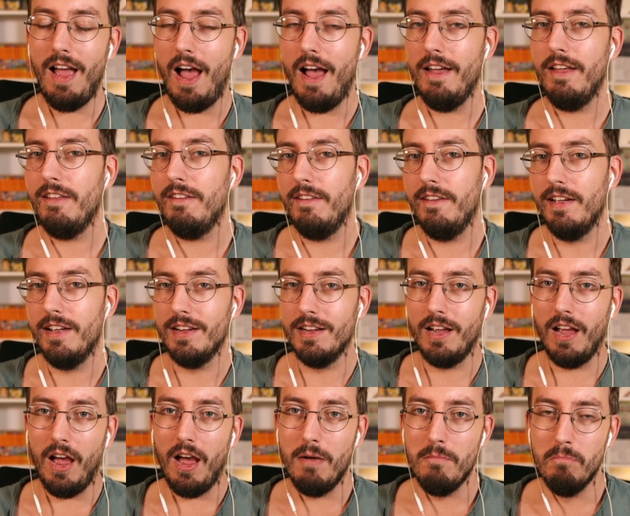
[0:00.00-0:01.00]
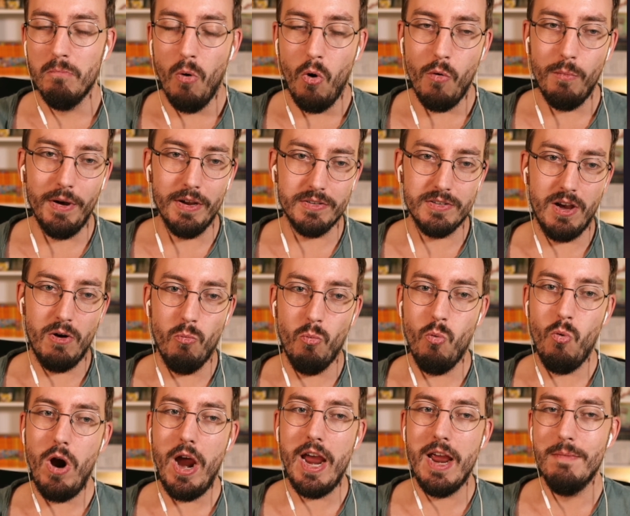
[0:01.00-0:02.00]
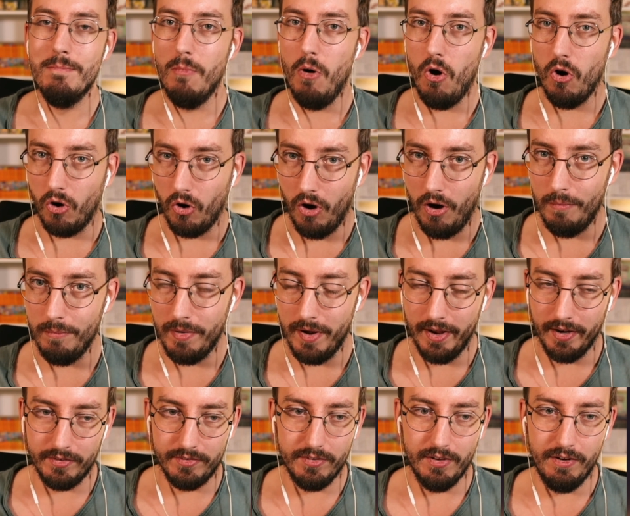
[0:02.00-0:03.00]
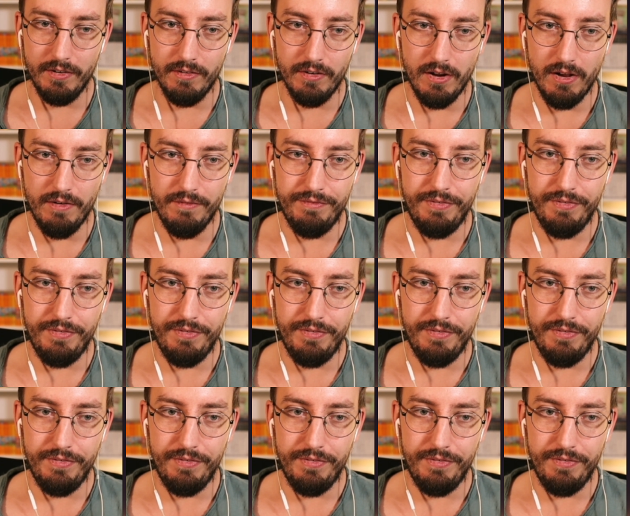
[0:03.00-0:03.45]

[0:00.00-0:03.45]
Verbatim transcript: I think MOBAs are way more complex than uh,